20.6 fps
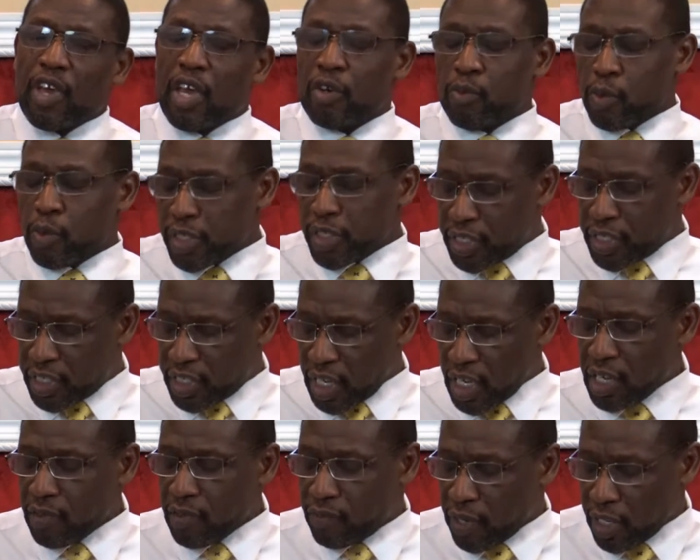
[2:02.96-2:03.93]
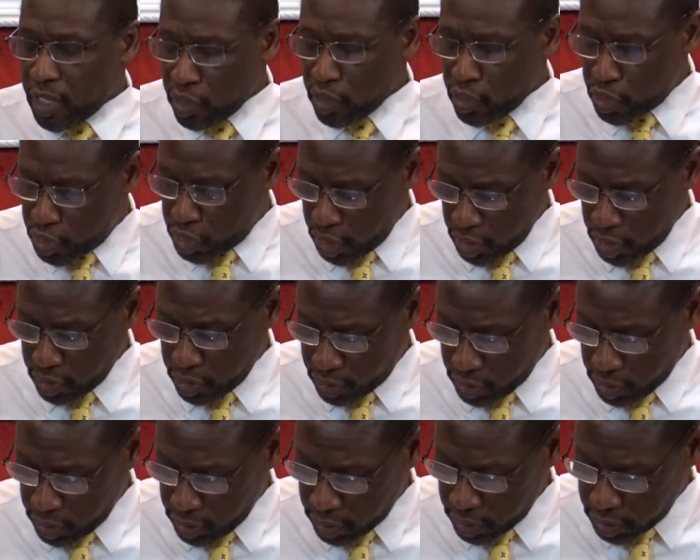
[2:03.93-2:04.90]
and receiving
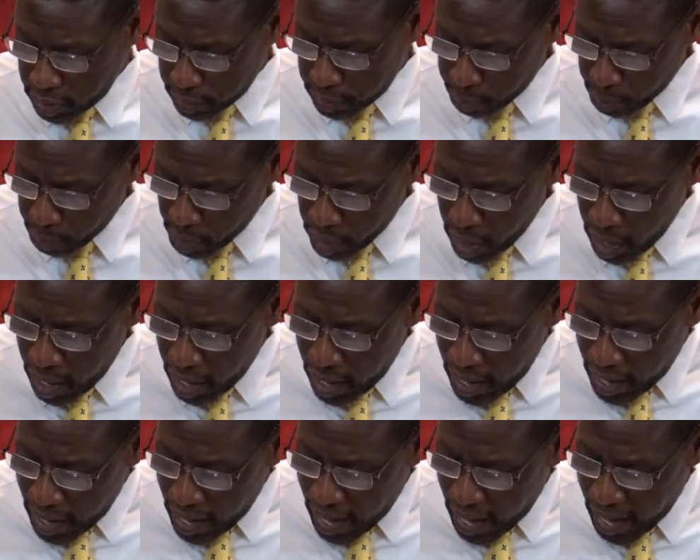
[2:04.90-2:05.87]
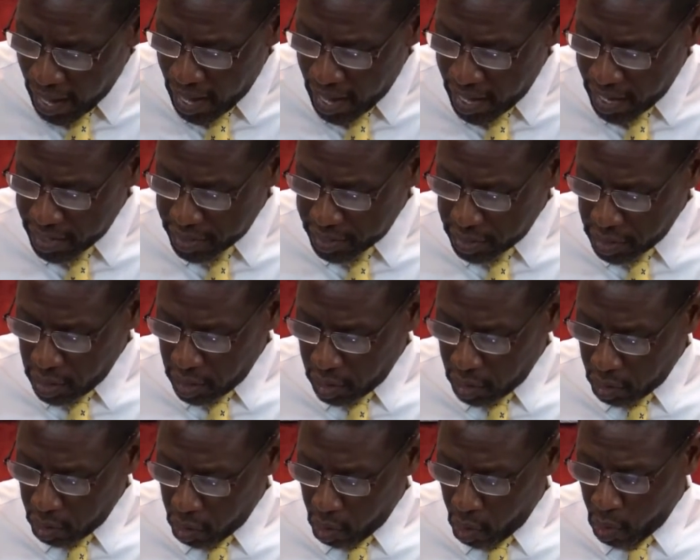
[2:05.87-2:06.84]
Jesus as
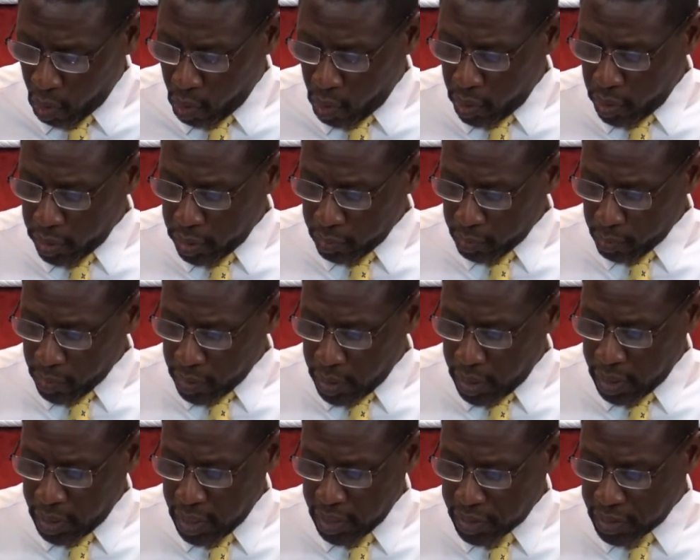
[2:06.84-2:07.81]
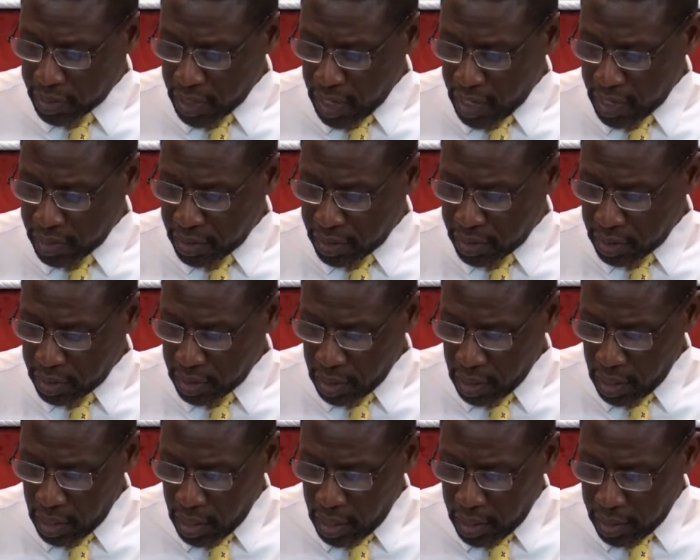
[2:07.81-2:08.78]
Lord. And he
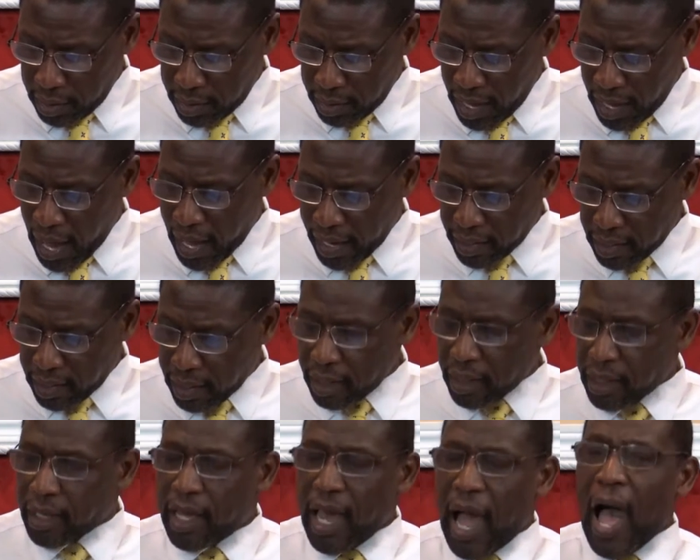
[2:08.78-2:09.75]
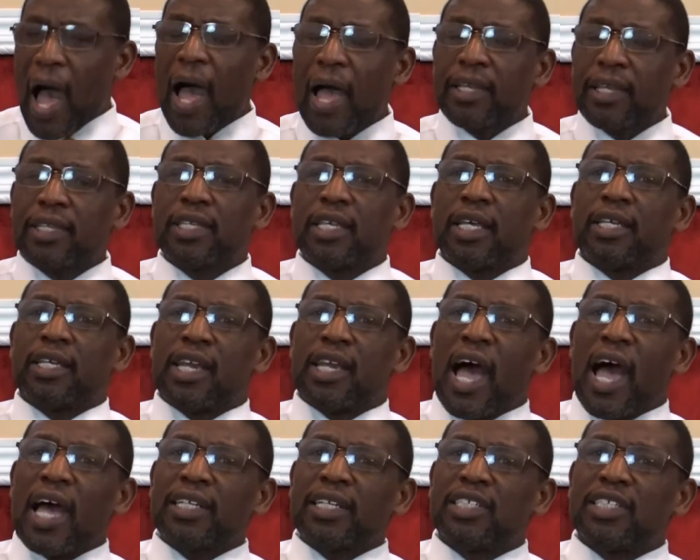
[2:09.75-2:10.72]
says that God did
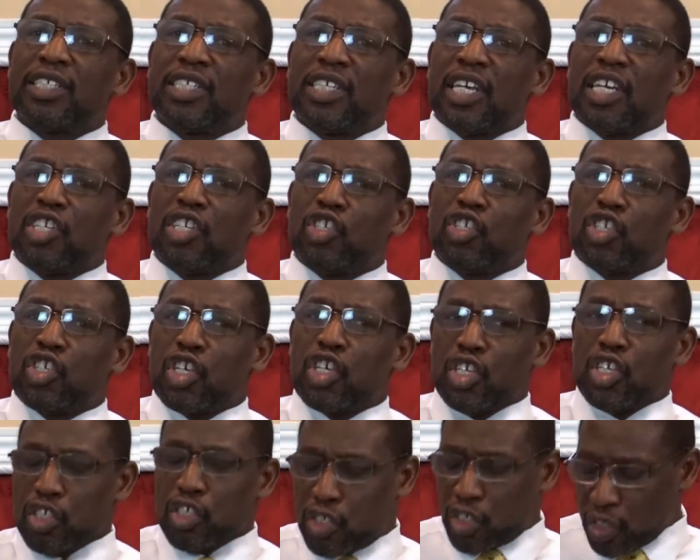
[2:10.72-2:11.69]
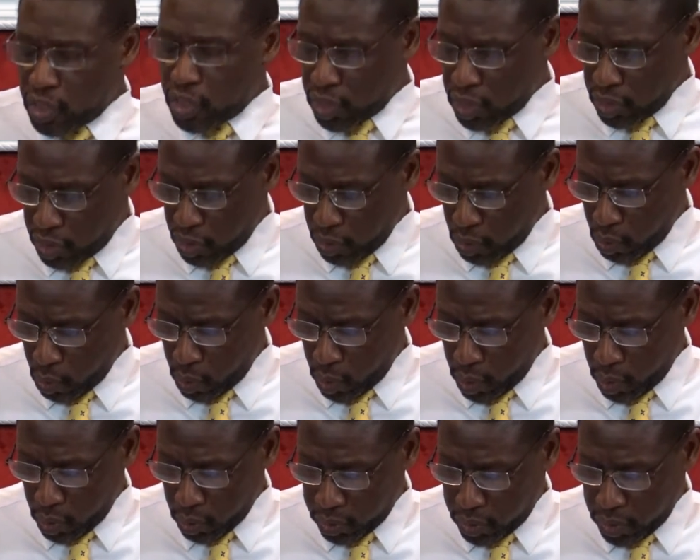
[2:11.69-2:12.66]
not send Jesus into the
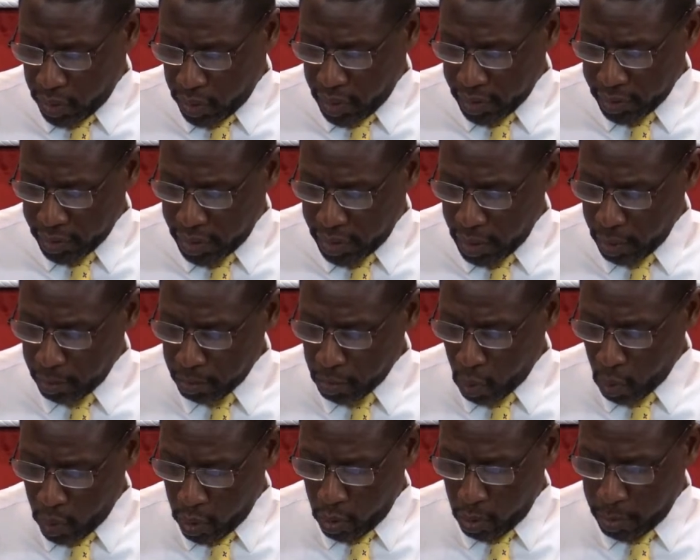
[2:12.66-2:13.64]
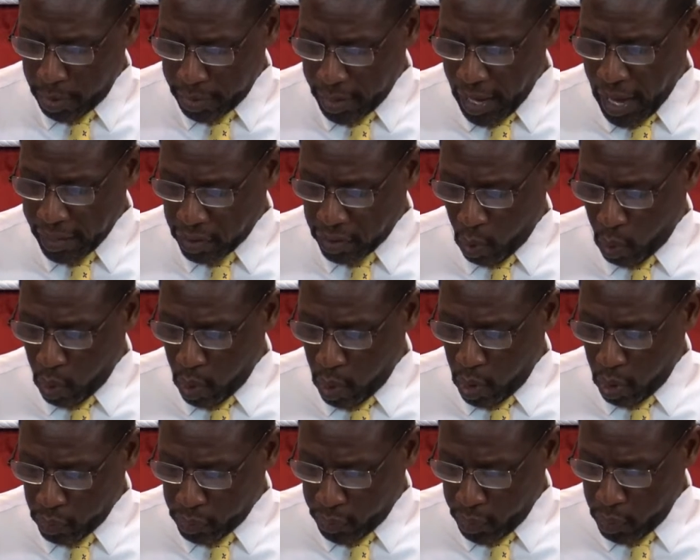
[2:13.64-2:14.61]
world to condemn the world, but that the
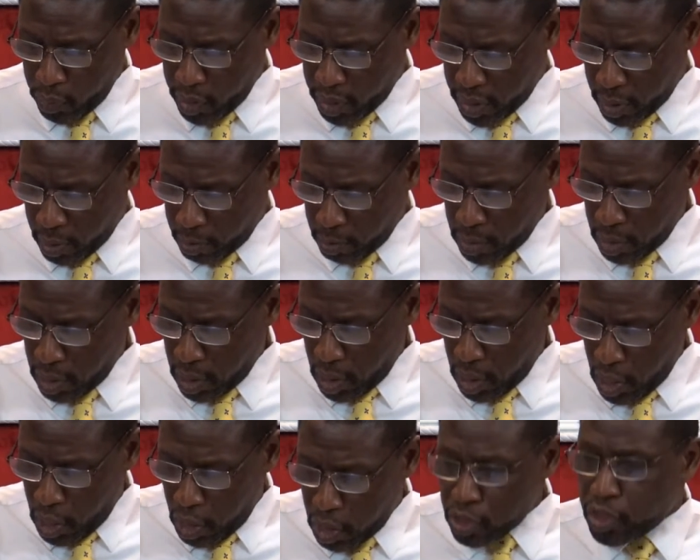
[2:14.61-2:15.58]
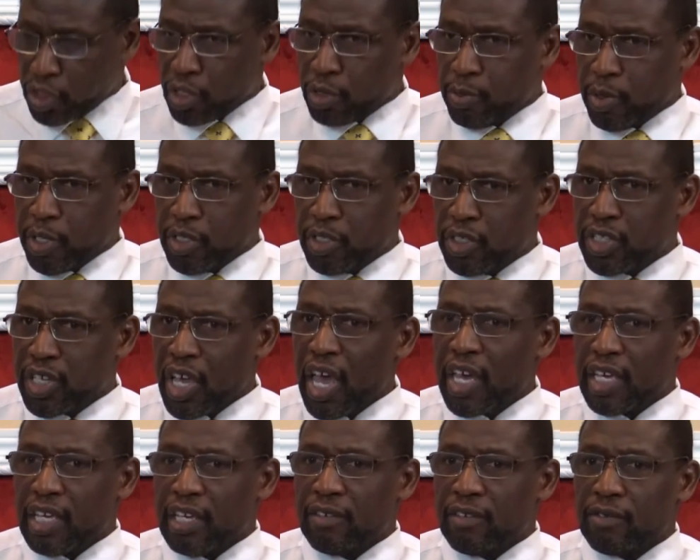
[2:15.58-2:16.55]
world through him should be
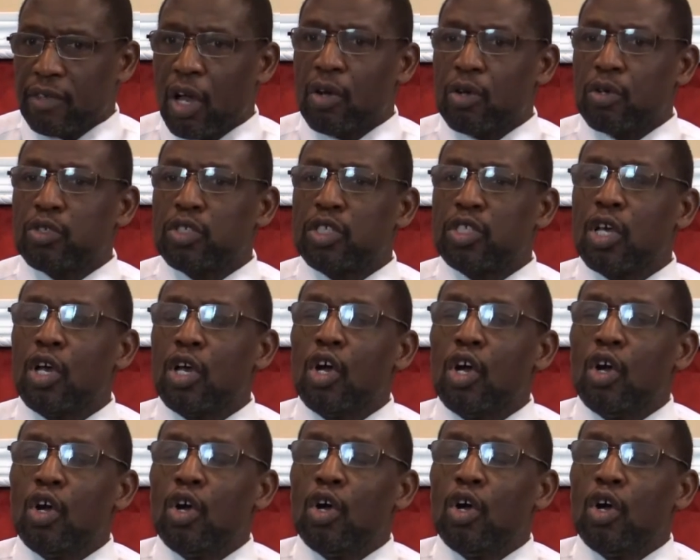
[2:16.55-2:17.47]
saved. Those